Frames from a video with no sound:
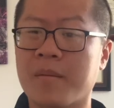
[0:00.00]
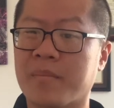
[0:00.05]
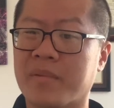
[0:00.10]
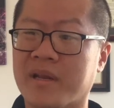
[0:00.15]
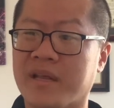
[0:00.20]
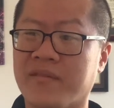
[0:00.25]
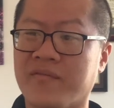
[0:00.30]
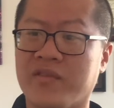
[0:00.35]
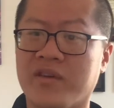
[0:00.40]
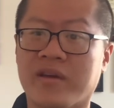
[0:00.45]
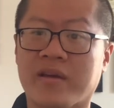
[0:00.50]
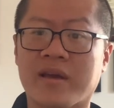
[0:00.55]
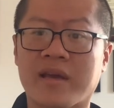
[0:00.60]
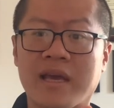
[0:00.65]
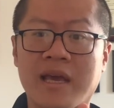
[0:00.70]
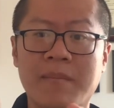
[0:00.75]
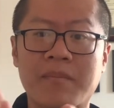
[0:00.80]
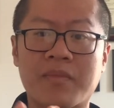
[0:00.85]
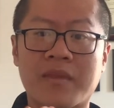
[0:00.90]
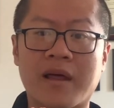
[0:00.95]
But if you
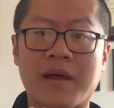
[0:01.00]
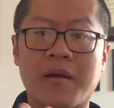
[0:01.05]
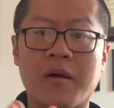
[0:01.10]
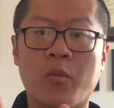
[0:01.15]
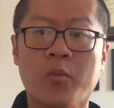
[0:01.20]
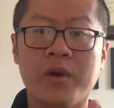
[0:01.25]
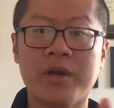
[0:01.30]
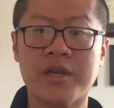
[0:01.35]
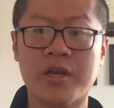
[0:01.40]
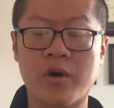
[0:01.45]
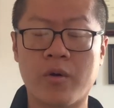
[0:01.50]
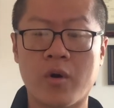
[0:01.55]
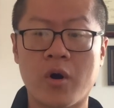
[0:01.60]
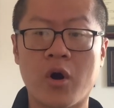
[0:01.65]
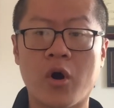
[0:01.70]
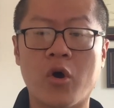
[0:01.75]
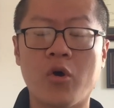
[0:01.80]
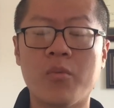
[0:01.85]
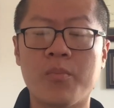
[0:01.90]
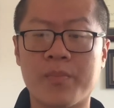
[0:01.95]
kept that window
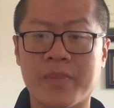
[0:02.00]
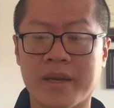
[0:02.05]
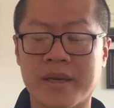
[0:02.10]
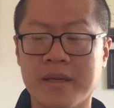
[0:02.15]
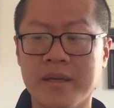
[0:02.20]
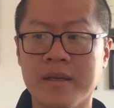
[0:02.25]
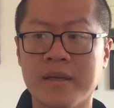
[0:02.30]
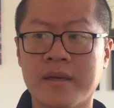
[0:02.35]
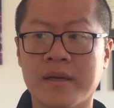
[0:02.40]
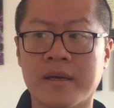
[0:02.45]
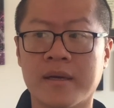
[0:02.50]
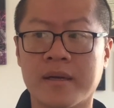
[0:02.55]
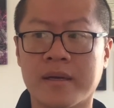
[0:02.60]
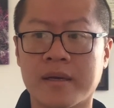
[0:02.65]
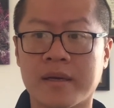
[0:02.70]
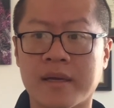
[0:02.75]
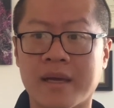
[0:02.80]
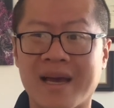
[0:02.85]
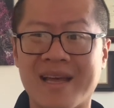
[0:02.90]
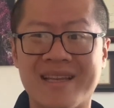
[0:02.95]
open
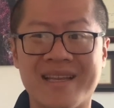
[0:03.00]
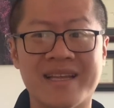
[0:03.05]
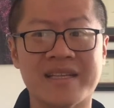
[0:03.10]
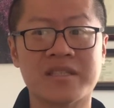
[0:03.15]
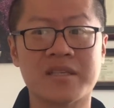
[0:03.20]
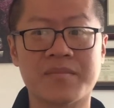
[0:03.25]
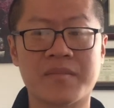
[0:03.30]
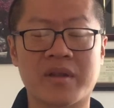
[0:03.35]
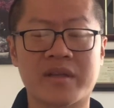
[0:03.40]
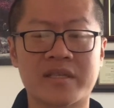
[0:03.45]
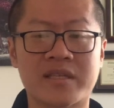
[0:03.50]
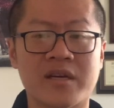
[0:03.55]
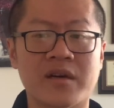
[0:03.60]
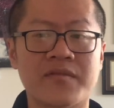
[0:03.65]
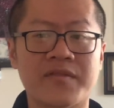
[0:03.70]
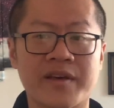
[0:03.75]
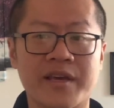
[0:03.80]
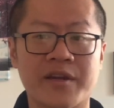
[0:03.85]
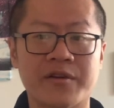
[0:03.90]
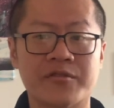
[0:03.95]
and did some of the
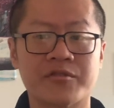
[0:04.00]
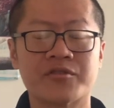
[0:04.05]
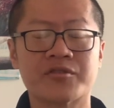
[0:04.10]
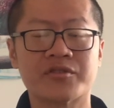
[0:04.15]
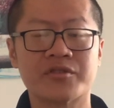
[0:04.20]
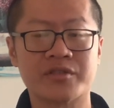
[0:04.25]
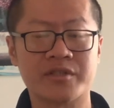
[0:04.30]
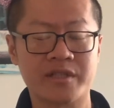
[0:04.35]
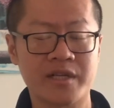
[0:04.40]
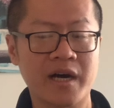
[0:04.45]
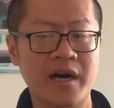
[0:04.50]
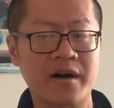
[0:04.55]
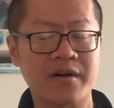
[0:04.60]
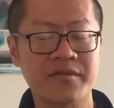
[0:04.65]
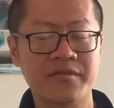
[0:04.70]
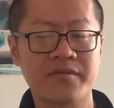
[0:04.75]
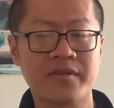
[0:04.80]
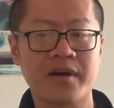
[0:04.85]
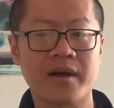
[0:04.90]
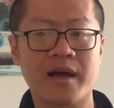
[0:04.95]
self-care
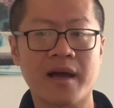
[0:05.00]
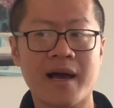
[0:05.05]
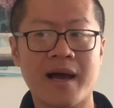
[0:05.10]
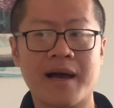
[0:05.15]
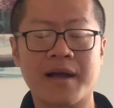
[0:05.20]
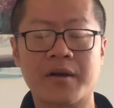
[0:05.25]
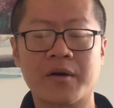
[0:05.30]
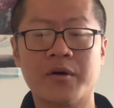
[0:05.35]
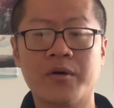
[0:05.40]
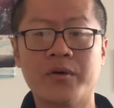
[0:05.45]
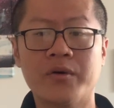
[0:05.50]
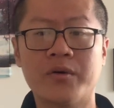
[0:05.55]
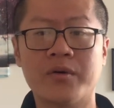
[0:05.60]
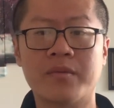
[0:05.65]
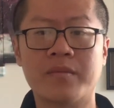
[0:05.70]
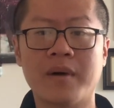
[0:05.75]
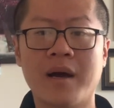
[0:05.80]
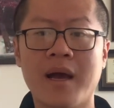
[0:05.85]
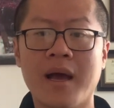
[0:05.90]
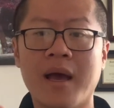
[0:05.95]
stuff at
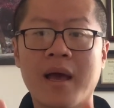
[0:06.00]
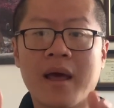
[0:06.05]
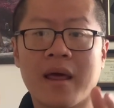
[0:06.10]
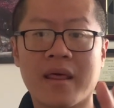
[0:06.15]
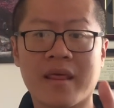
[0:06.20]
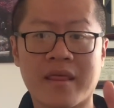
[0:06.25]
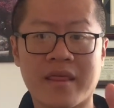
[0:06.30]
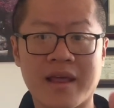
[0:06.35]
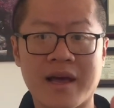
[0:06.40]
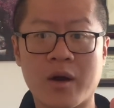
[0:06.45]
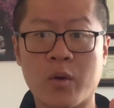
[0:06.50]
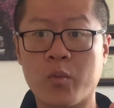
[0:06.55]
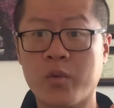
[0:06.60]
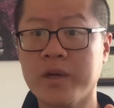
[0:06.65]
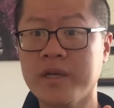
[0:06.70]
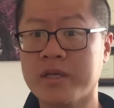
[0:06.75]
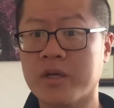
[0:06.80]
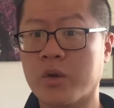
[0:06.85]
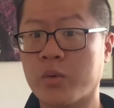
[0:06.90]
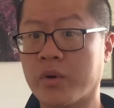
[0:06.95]
home, that
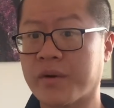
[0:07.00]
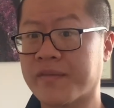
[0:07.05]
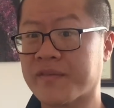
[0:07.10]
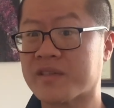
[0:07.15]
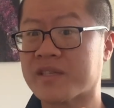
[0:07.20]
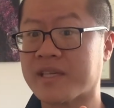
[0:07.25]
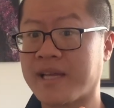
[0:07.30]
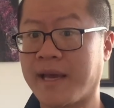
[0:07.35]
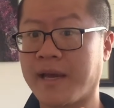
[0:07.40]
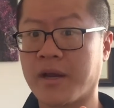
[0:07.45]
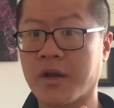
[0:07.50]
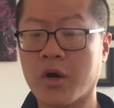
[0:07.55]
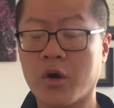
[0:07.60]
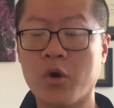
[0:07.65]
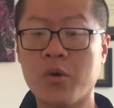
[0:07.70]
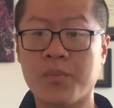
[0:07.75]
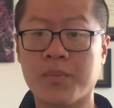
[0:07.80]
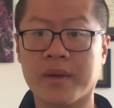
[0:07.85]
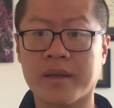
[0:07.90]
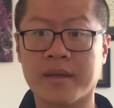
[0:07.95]
window would stay
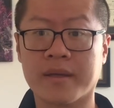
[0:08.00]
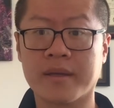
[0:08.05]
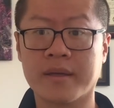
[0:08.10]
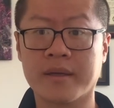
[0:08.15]
open,